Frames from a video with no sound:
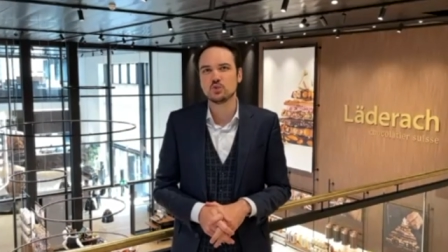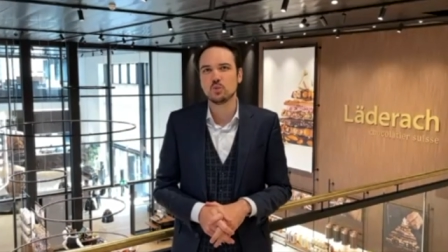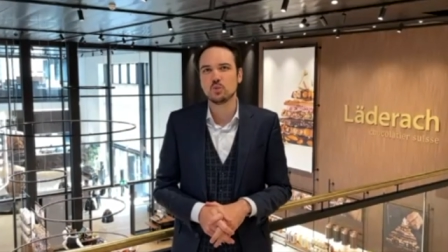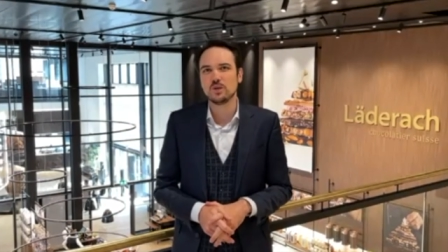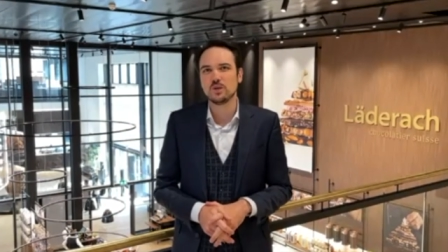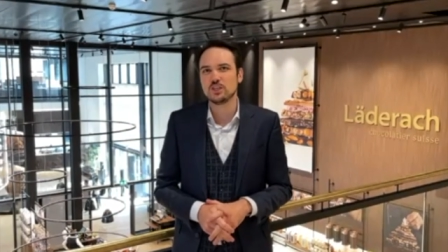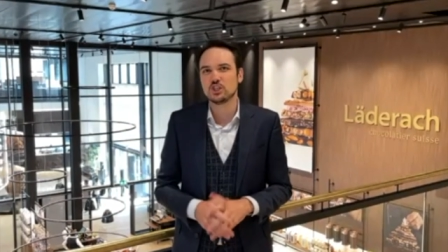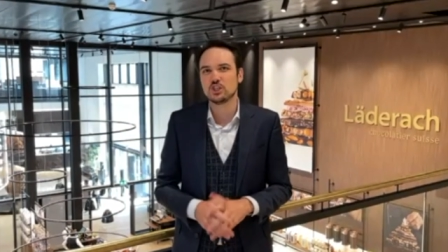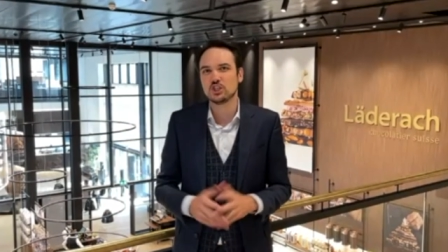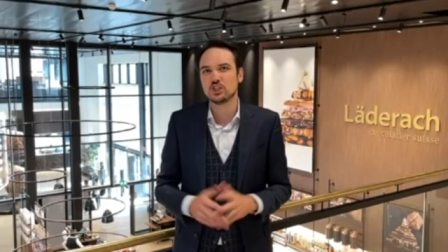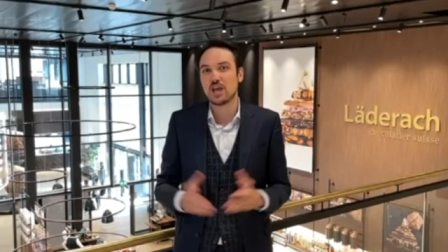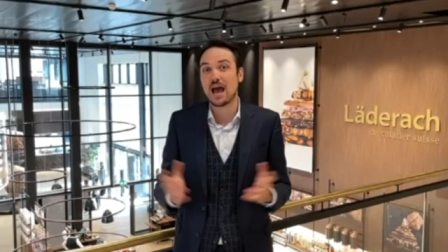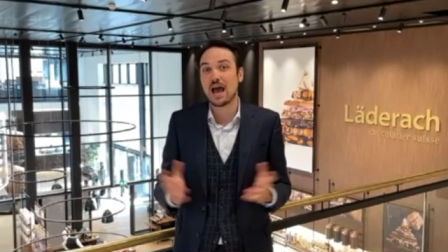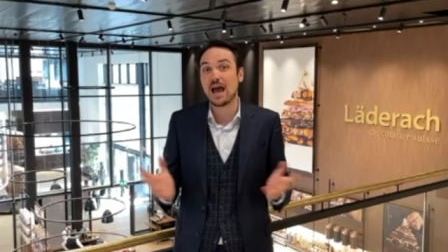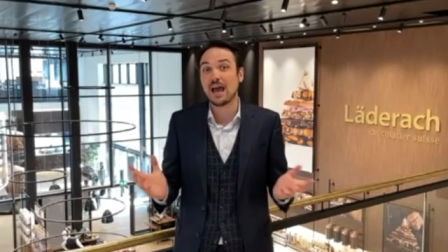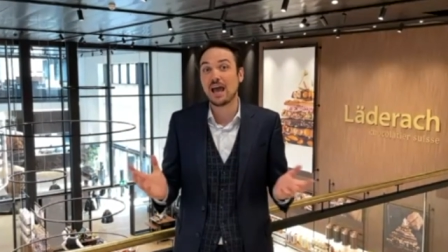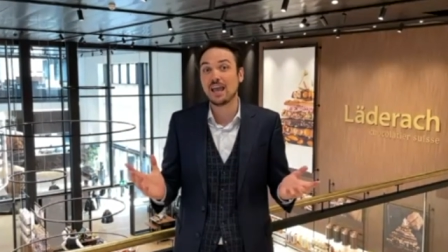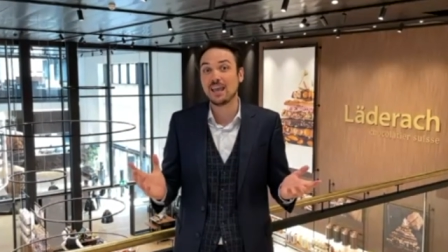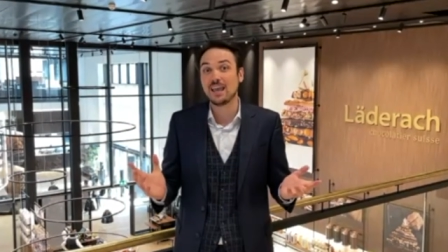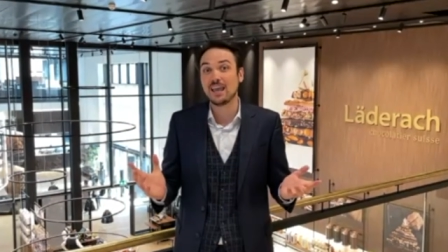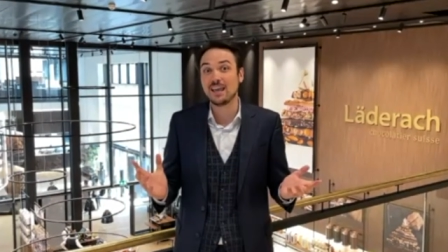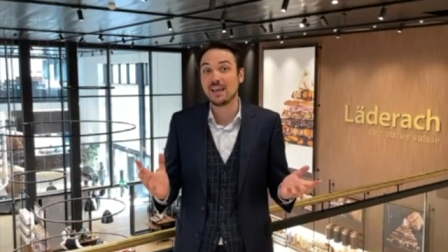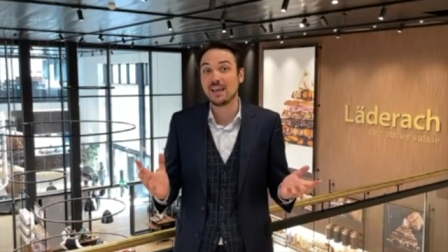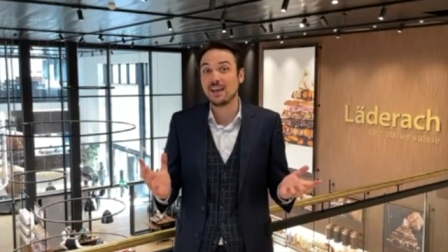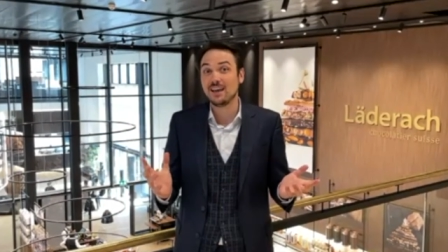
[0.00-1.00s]
which
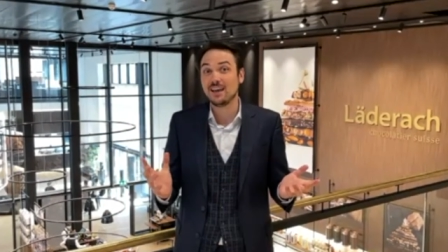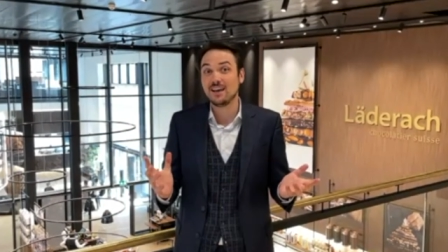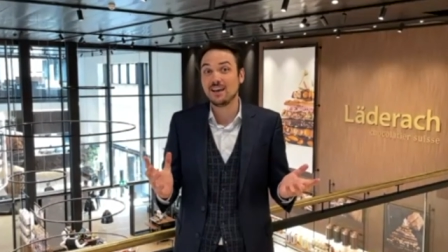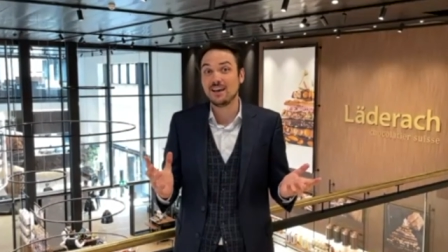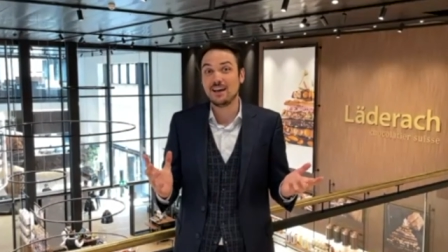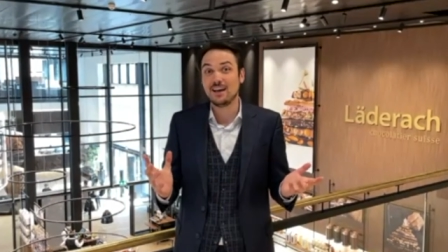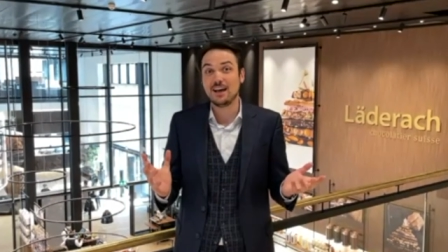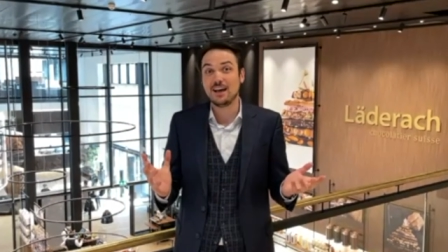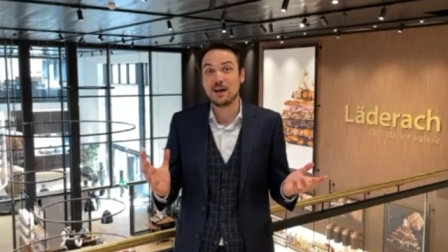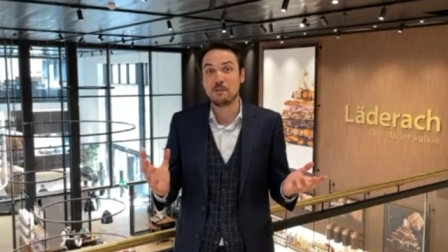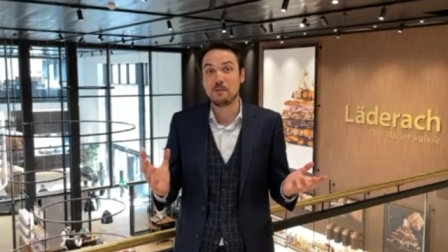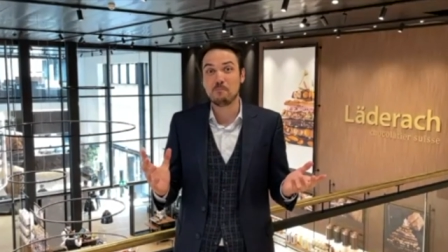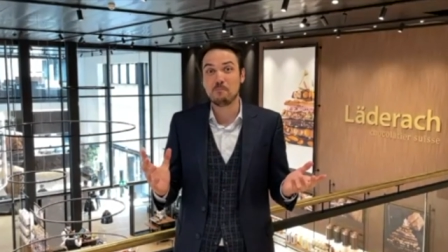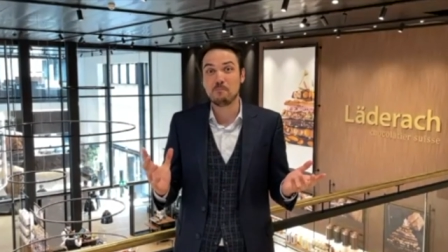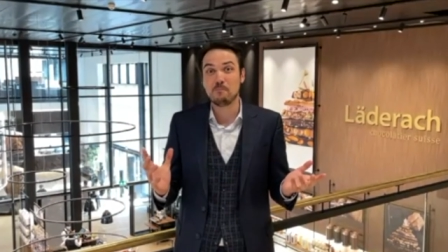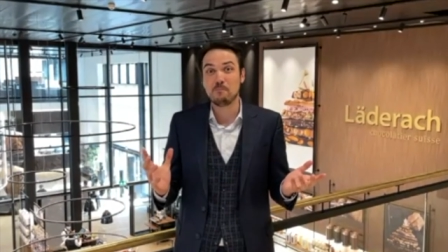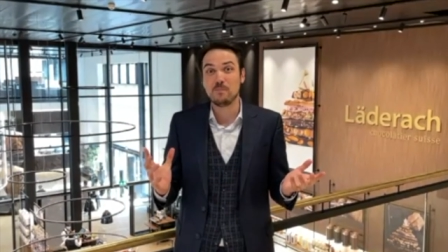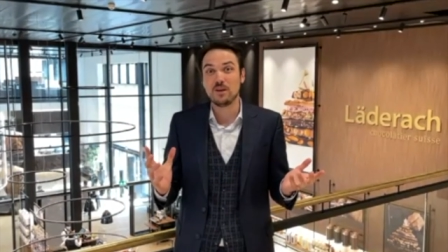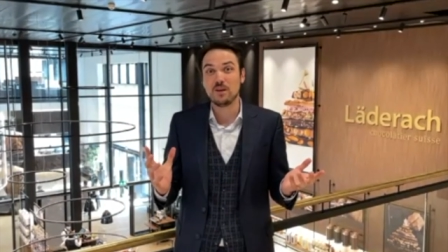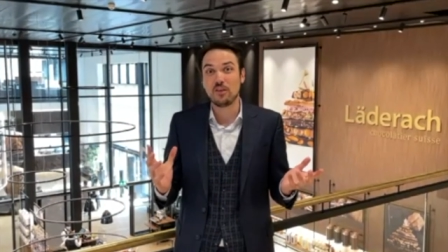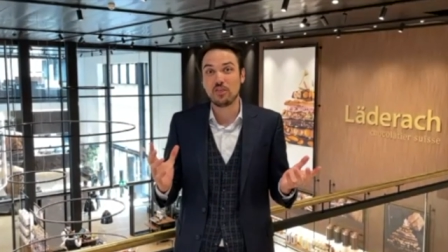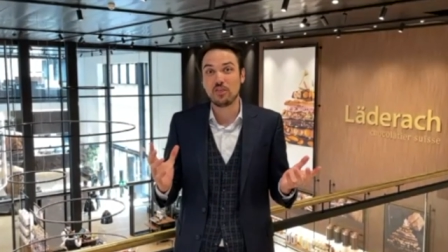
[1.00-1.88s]
I um,